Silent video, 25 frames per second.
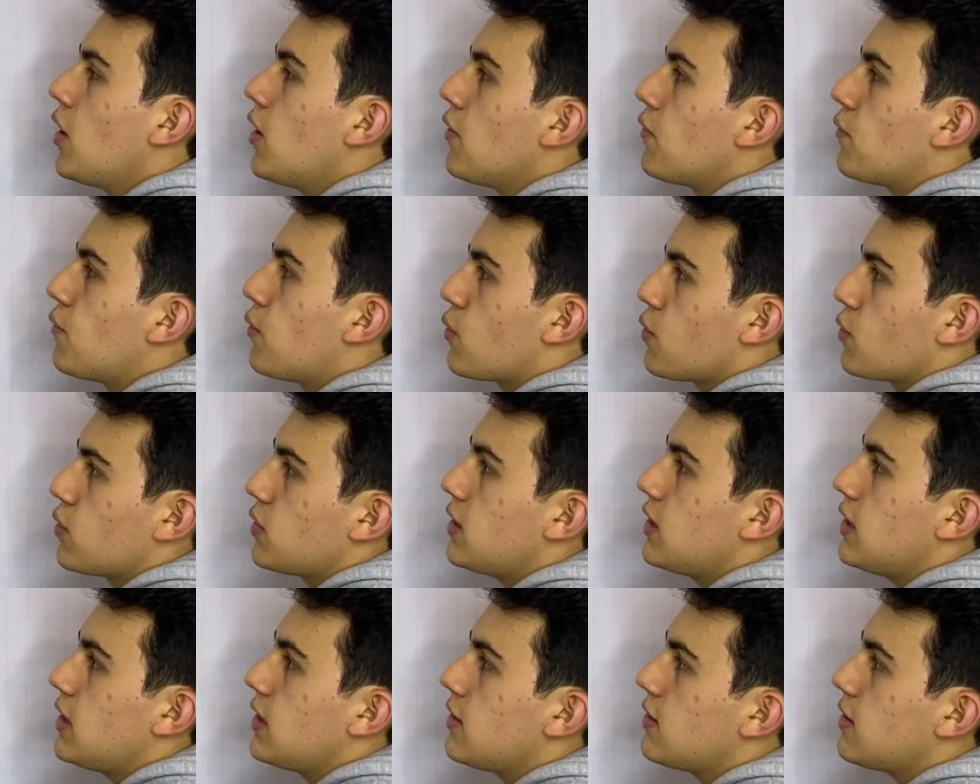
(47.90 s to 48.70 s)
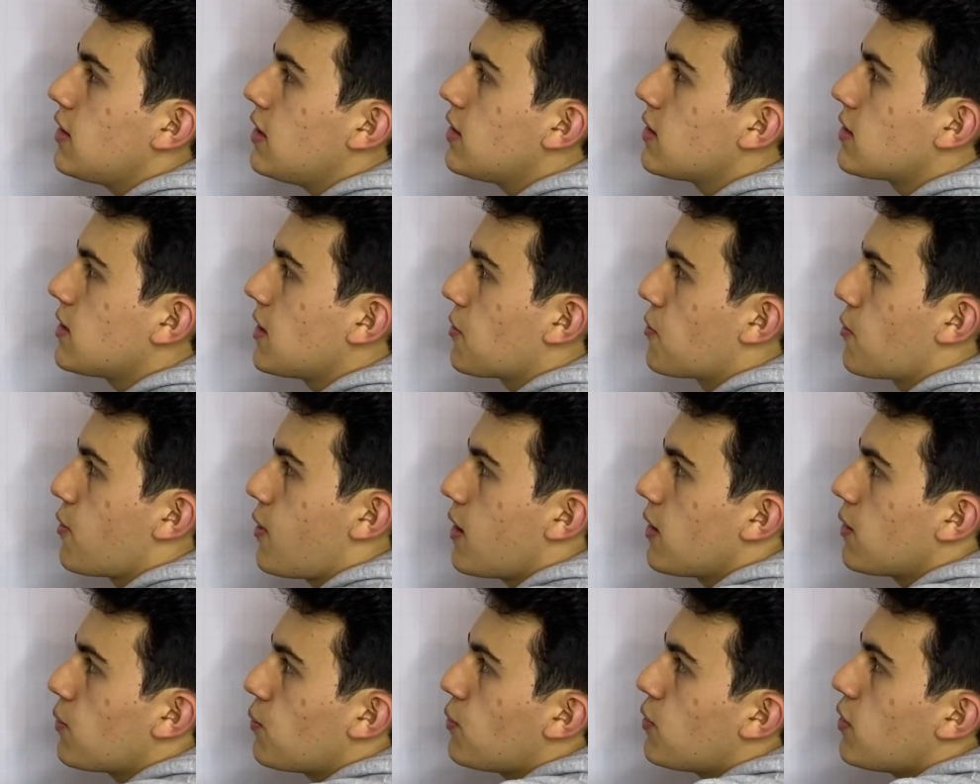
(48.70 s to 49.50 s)
for this
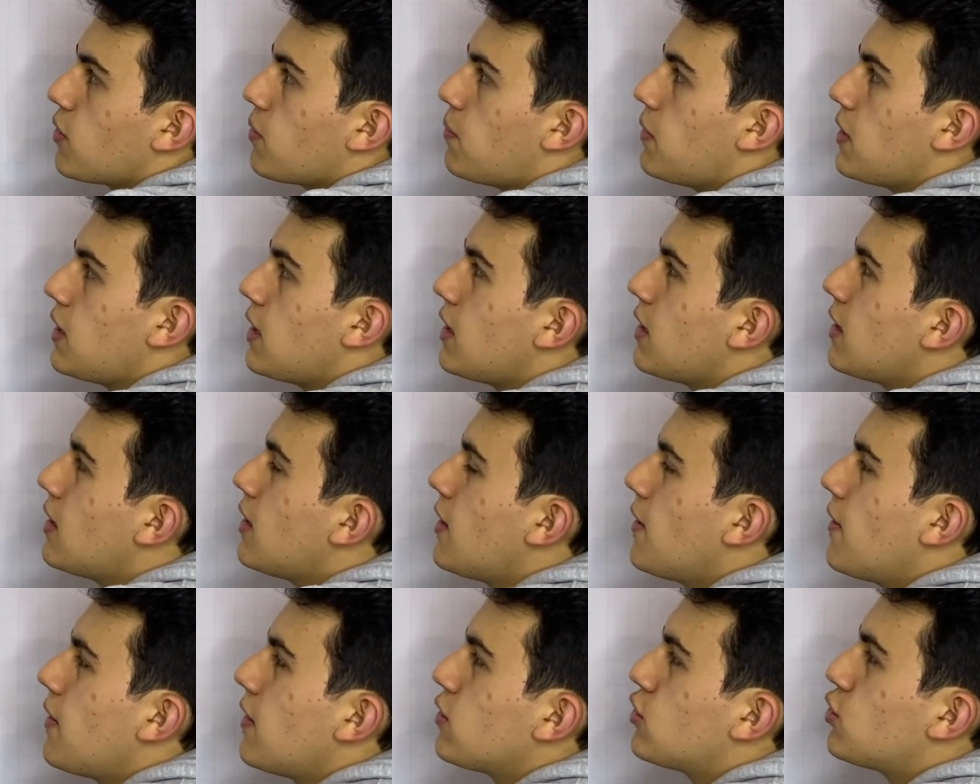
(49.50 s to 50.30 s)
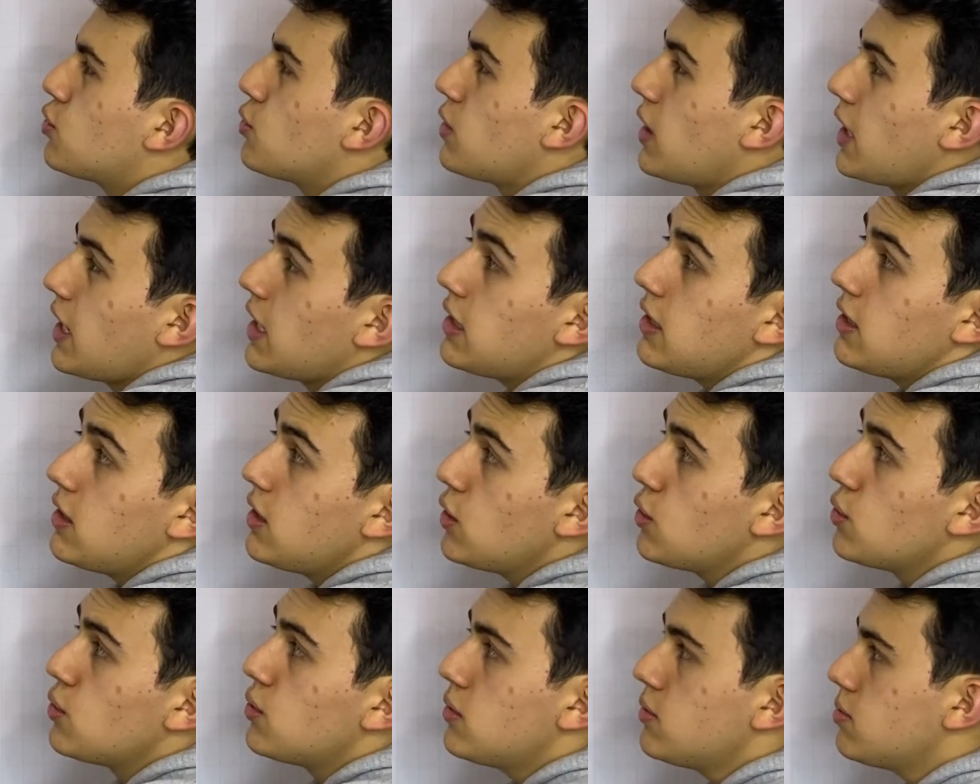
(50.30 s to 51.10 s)
integrand would be to let
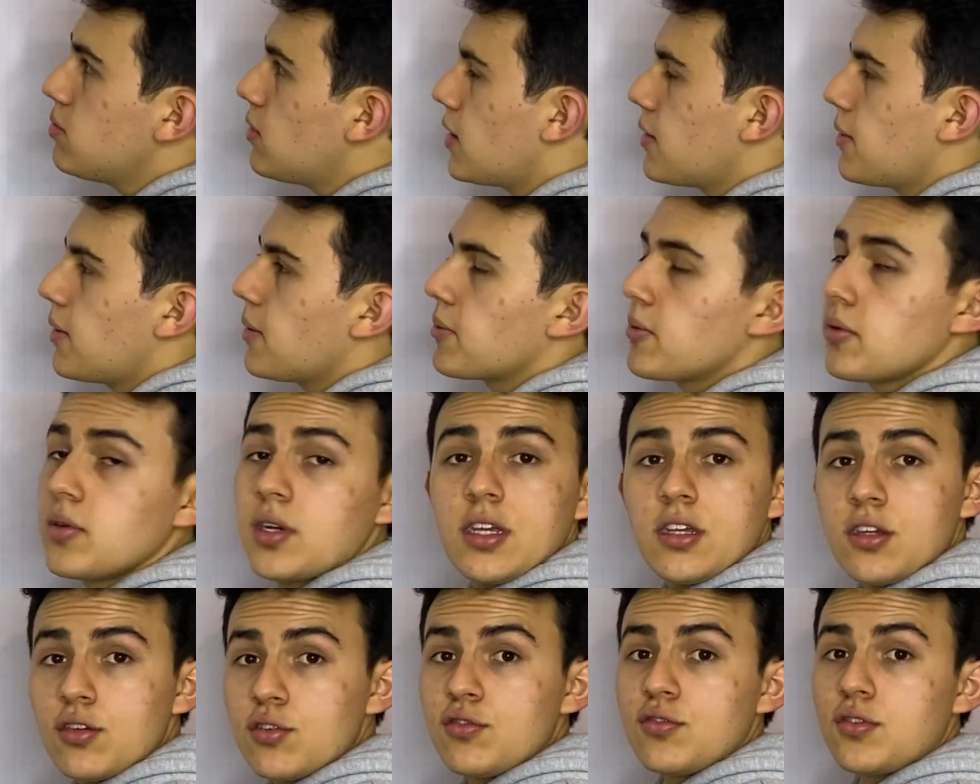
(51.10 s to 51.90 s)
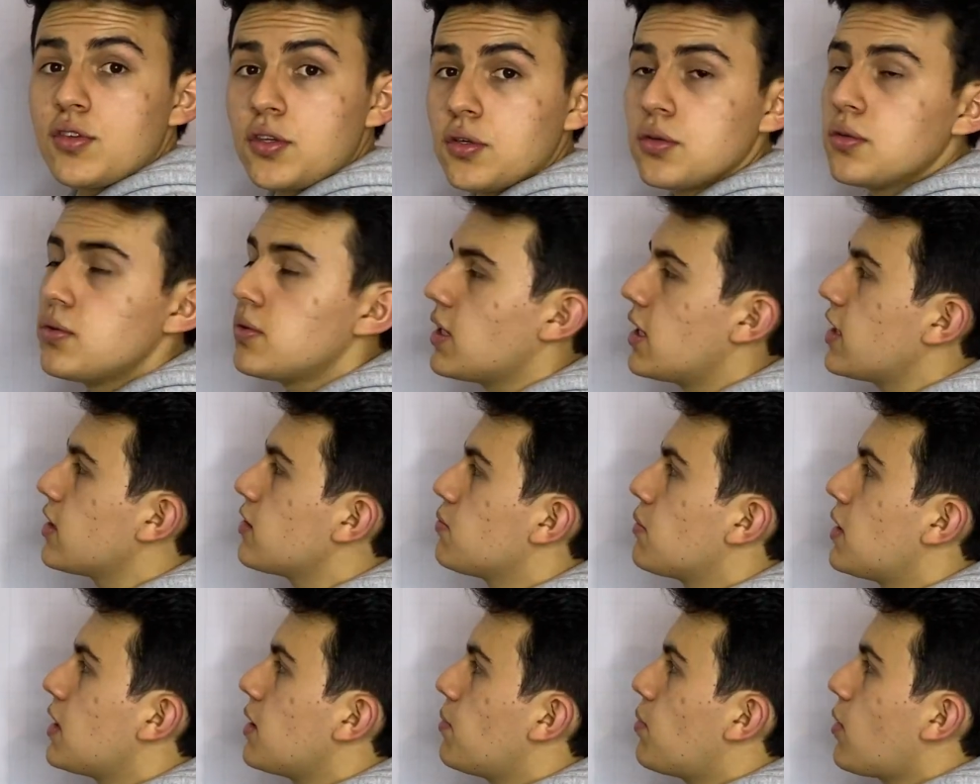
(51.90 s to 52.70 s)
u, I'm going to use u as
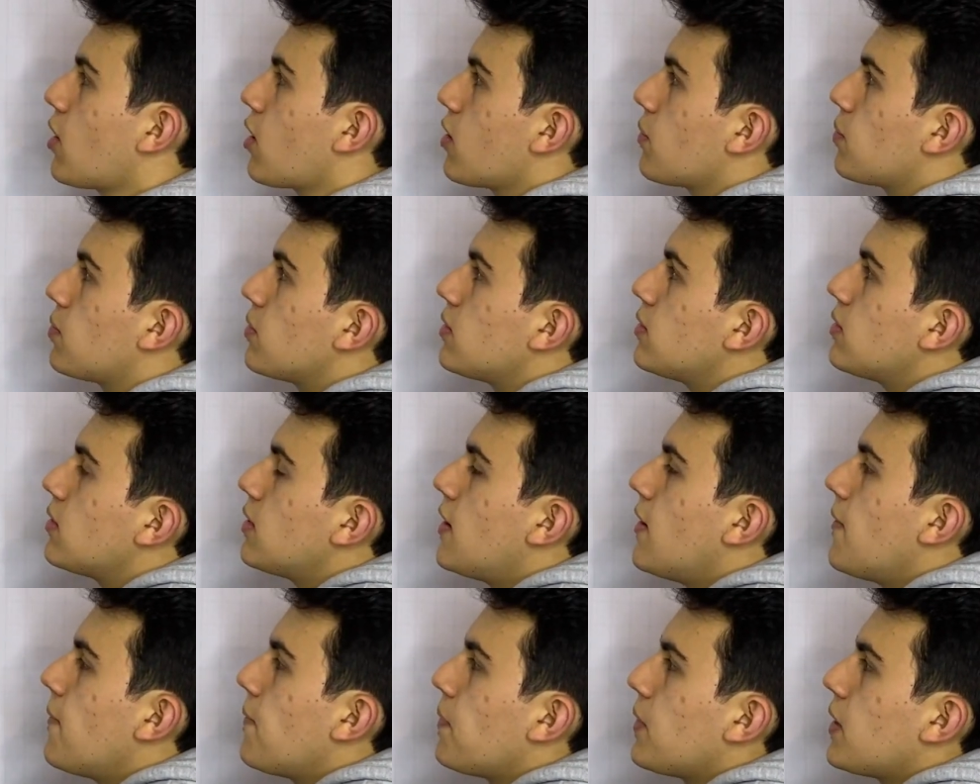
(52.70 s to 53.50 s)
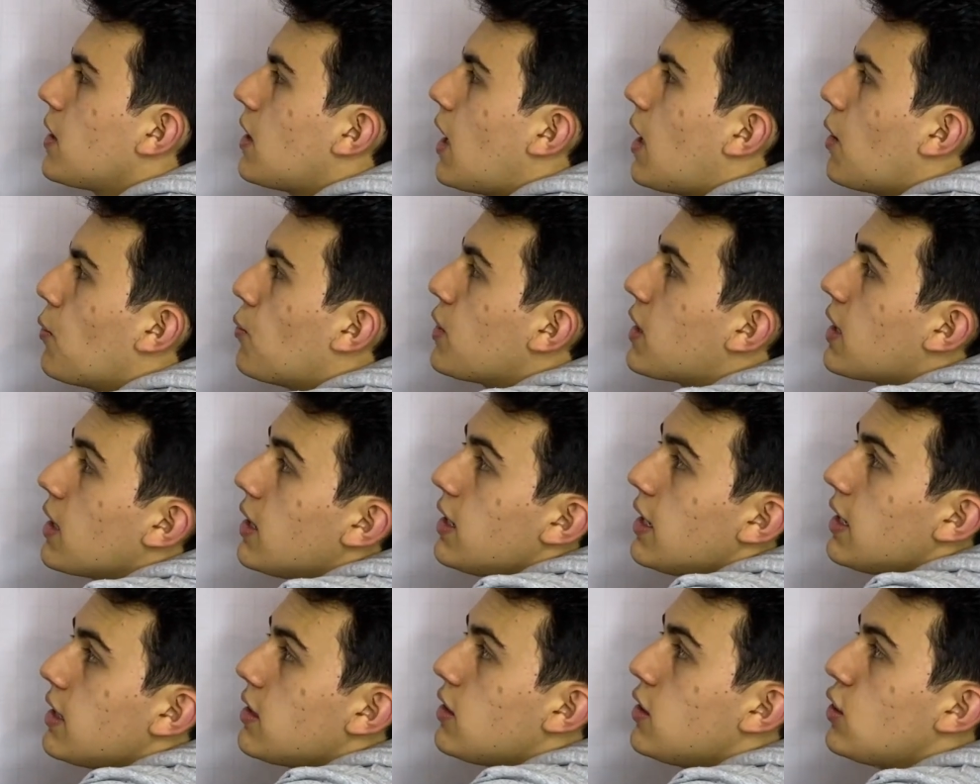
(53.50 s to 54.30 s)
my variable, we
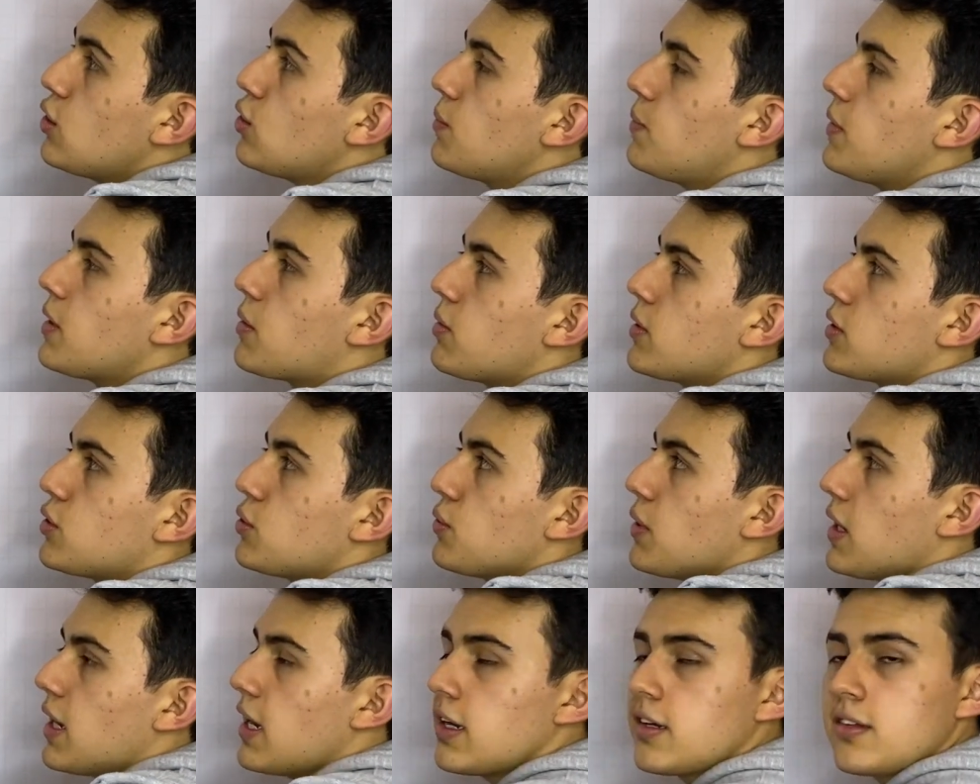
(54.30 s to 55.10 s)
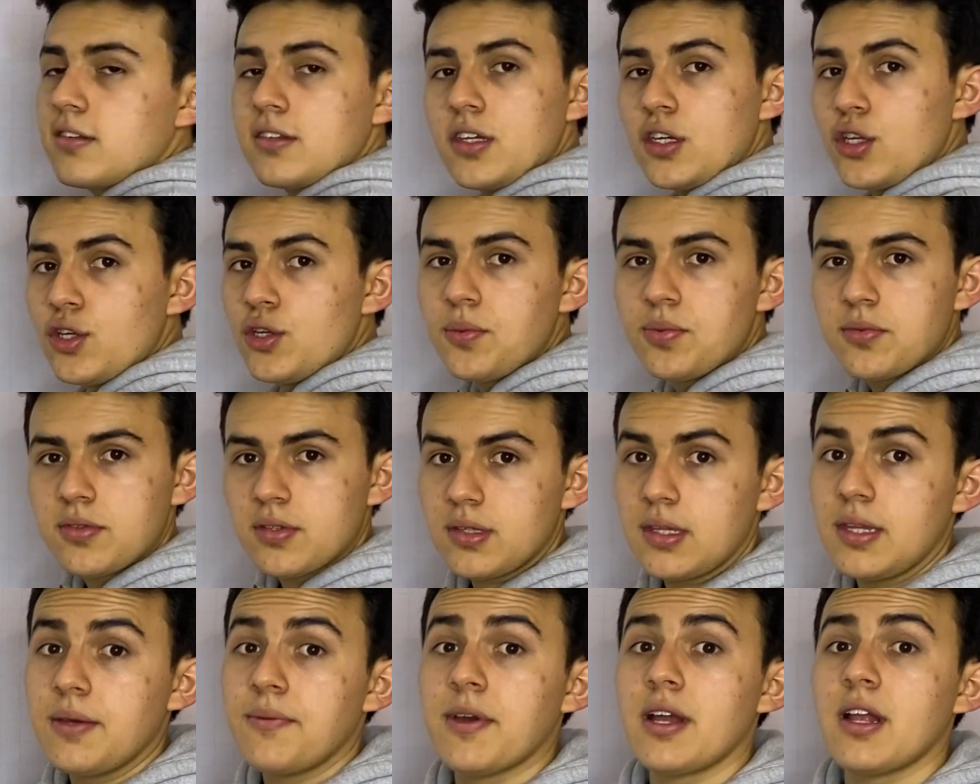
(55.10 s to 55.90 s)
can let u be equal to x
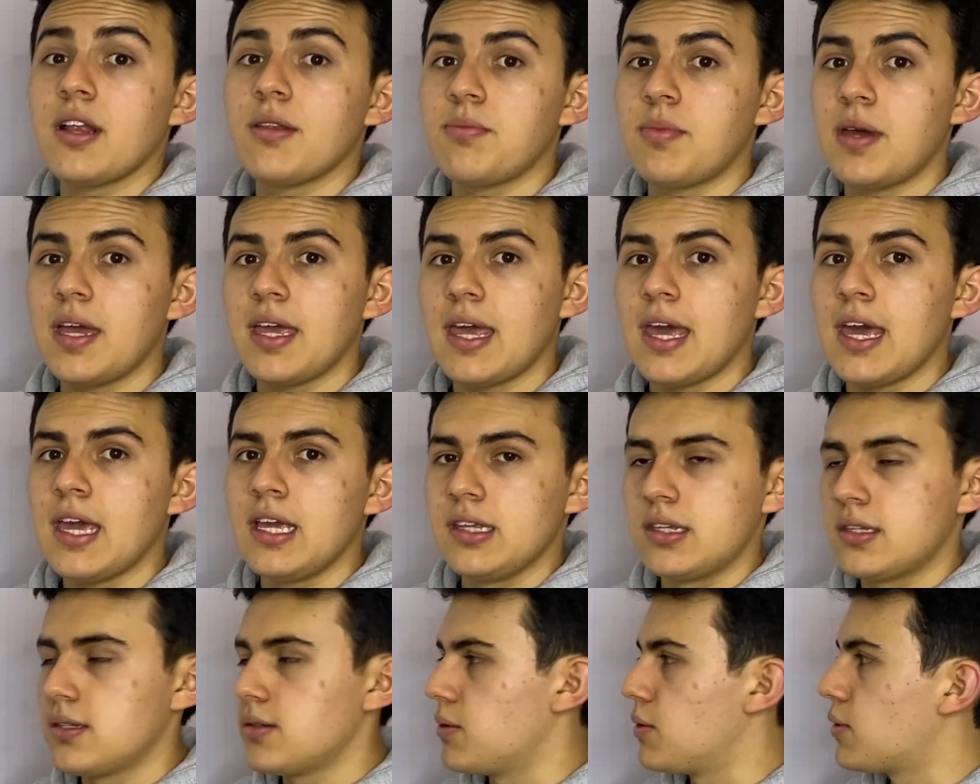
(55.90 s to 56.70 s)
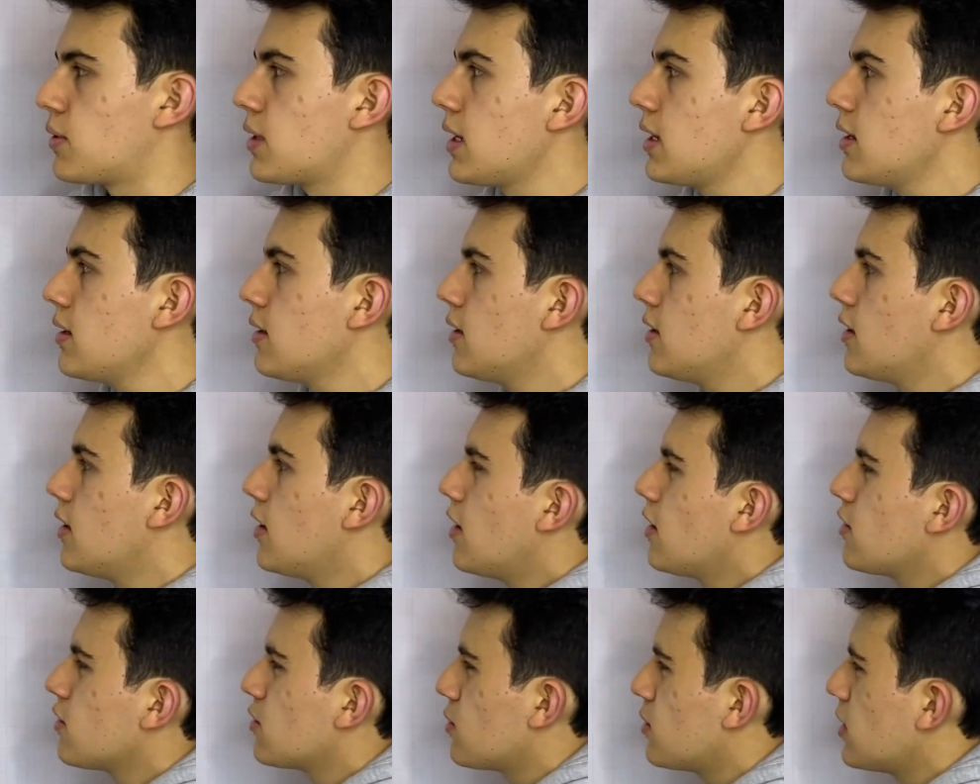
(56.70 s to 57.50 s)
cubed divided by 8, okay?
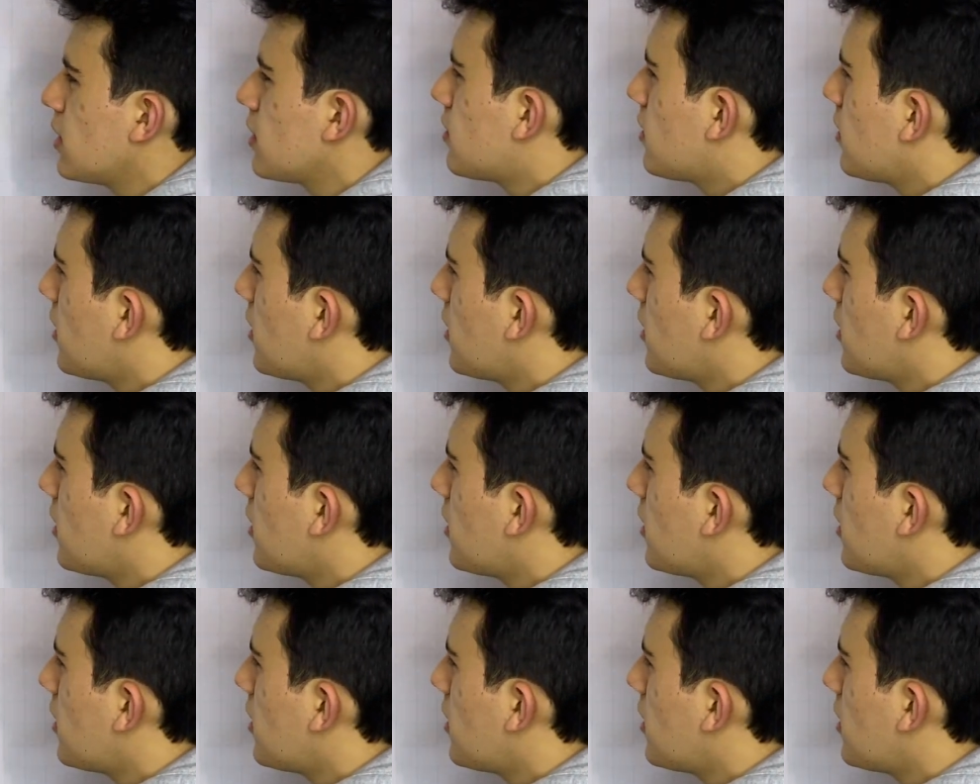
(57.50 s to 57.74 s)
So let's